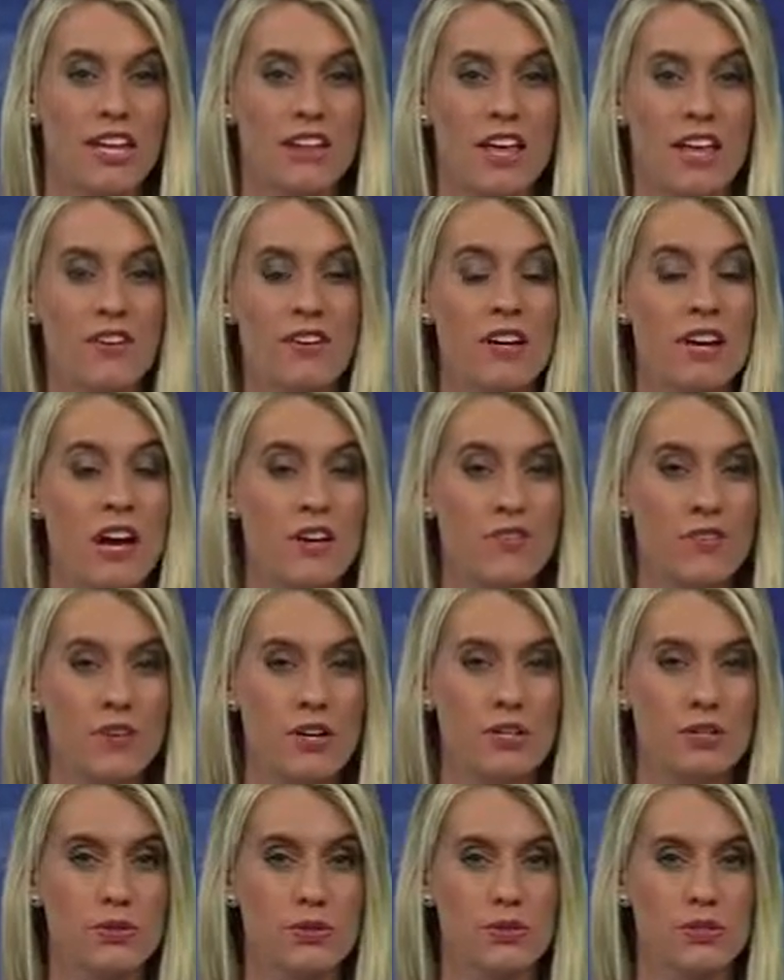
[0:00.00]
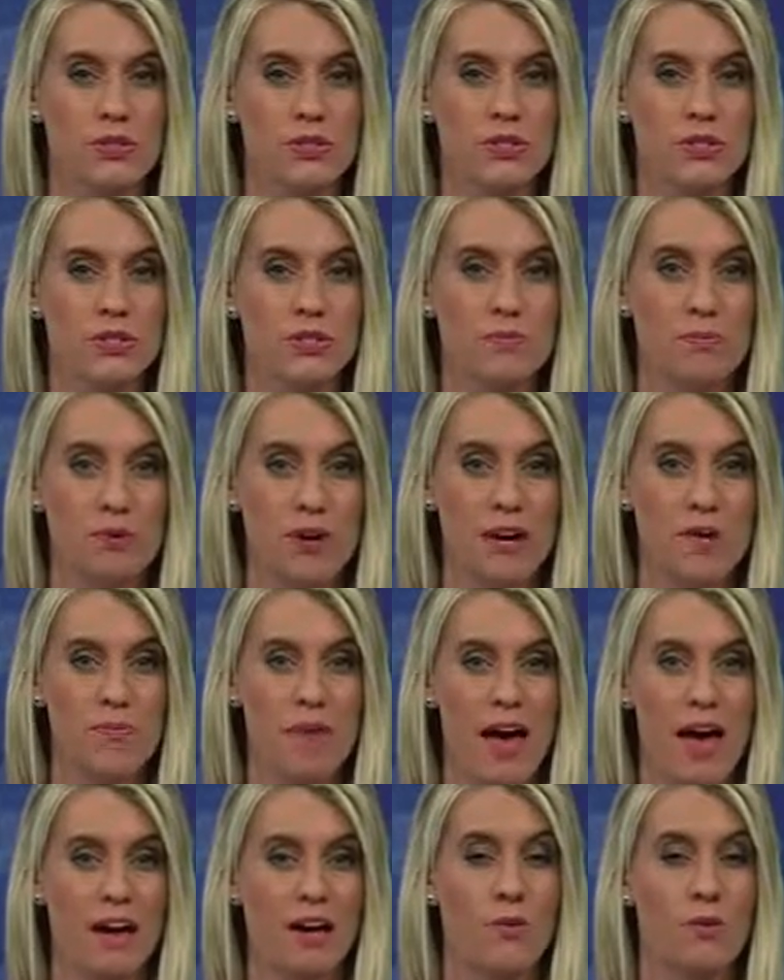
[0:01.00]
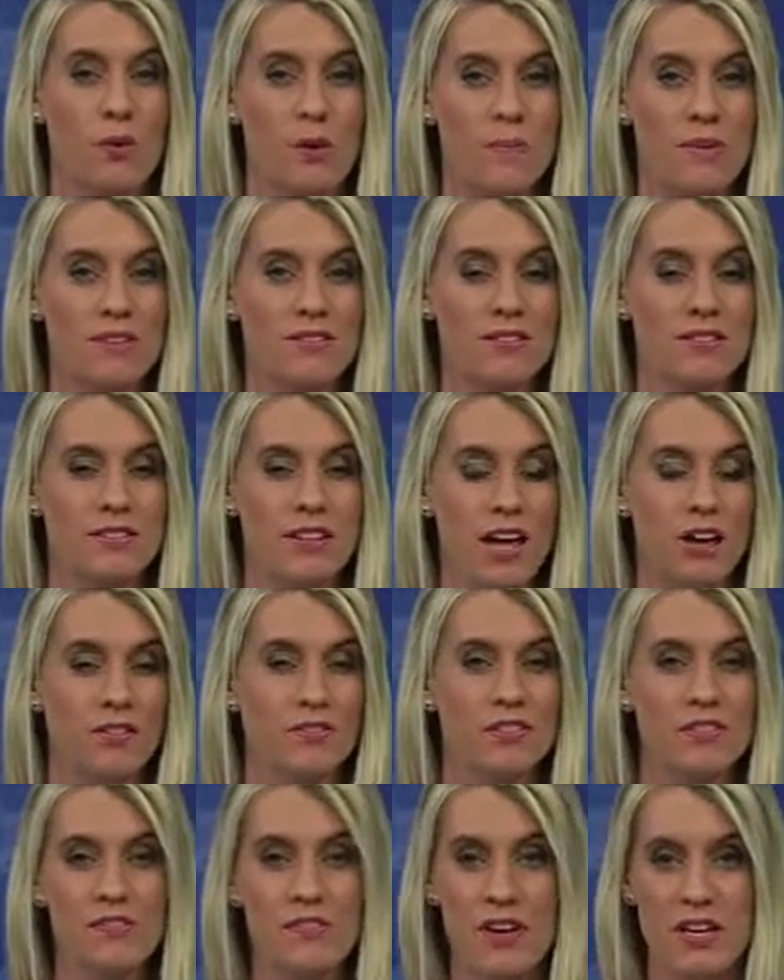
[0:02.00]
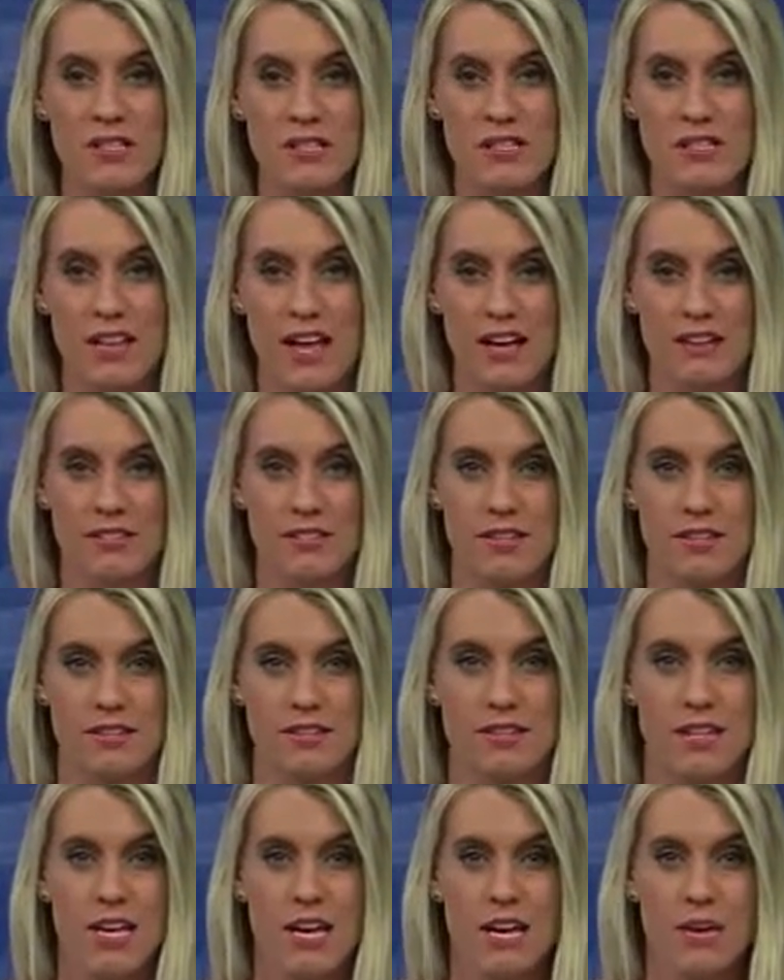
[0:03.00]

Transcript: they have enough resources to bring back women's self-defense classes.